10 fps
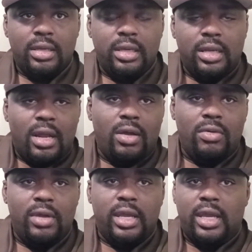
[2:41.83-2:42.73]
You
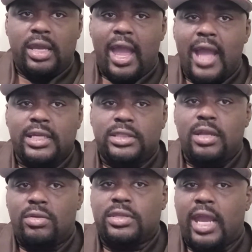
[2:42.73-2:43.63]
know, I just
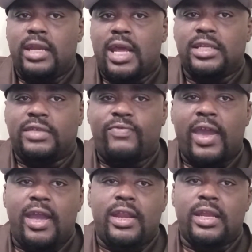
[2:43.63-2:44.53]
don't think that it's
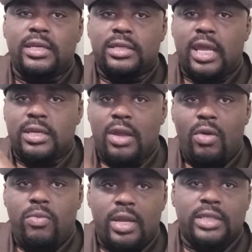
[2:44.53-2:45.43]
fair that
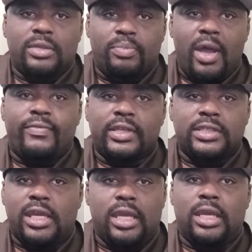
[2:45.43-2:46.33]
no one is above the
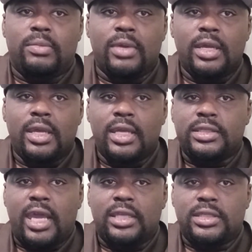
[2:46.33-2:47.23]
team.
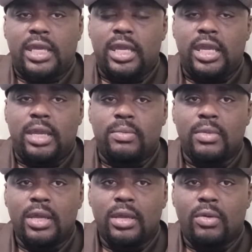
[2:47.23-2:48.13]
It's a team.
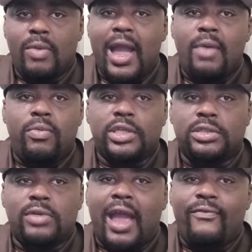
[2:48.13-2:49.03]
Why would
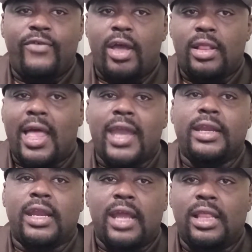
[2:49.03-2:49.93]
you? I felt like
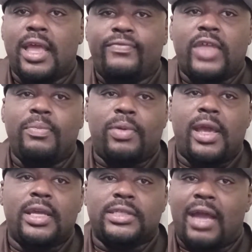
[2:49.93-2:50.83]
that they left their
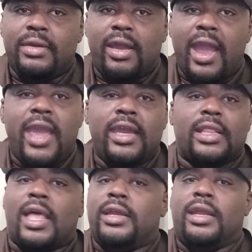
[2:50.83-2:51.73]
players out there
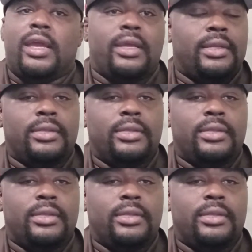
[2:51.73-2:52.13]
hanging like that.